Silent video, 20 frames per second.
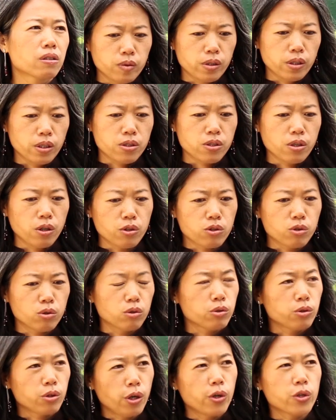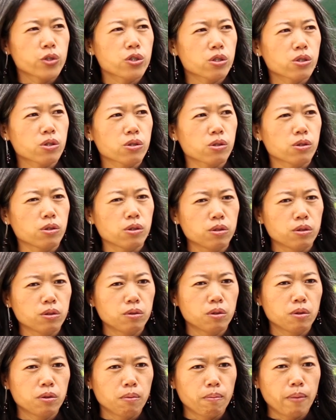This also touch
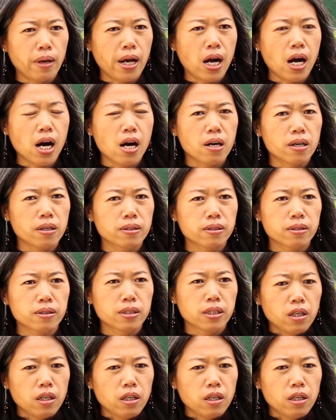my heart.